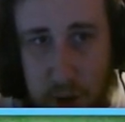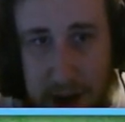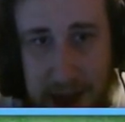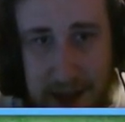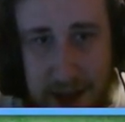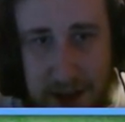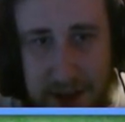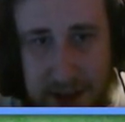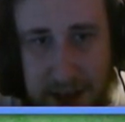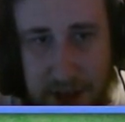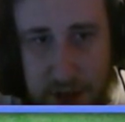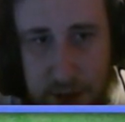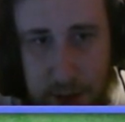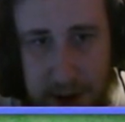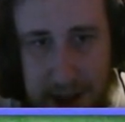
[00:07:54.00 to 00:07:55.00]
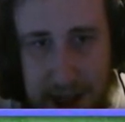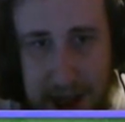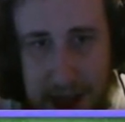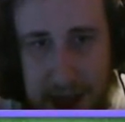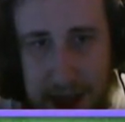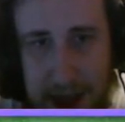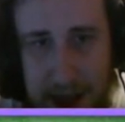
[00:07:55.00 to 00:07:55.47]
queen to
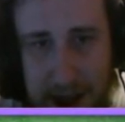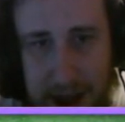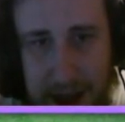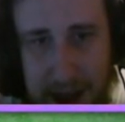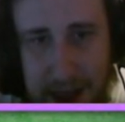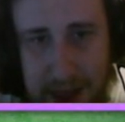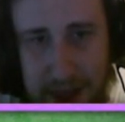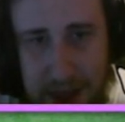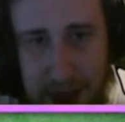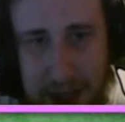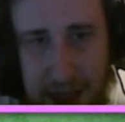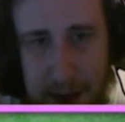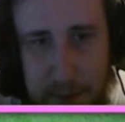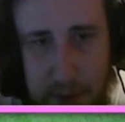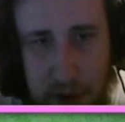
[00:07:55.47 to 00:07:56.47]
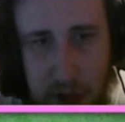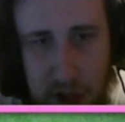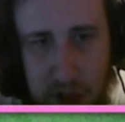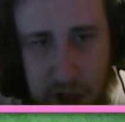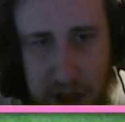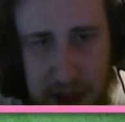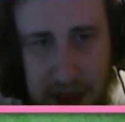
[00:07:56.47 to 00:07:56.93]
c3, and then I
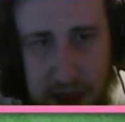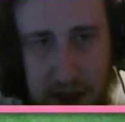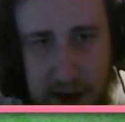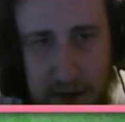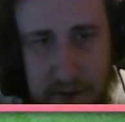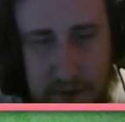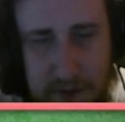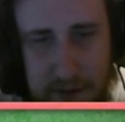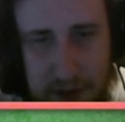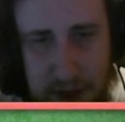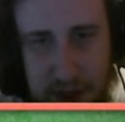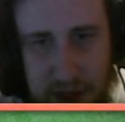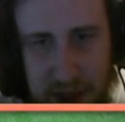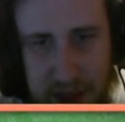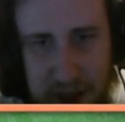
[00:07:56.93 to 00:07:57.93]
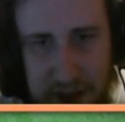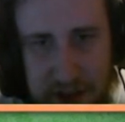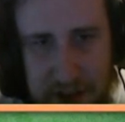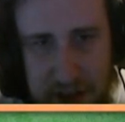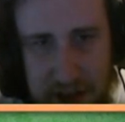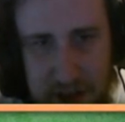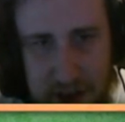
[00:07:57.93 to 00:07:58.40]
believe
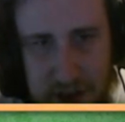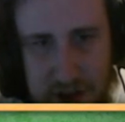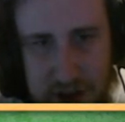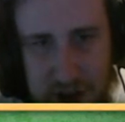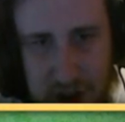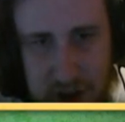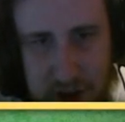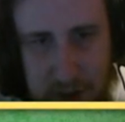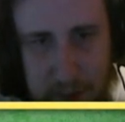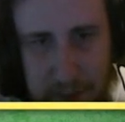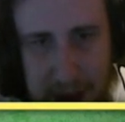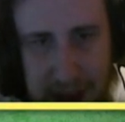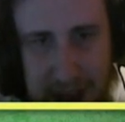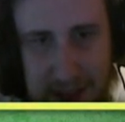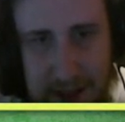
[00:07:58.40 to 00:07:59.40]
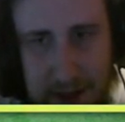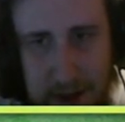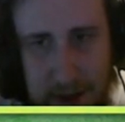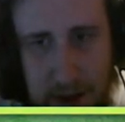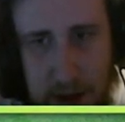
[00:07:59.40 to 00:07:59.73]
this is just mate.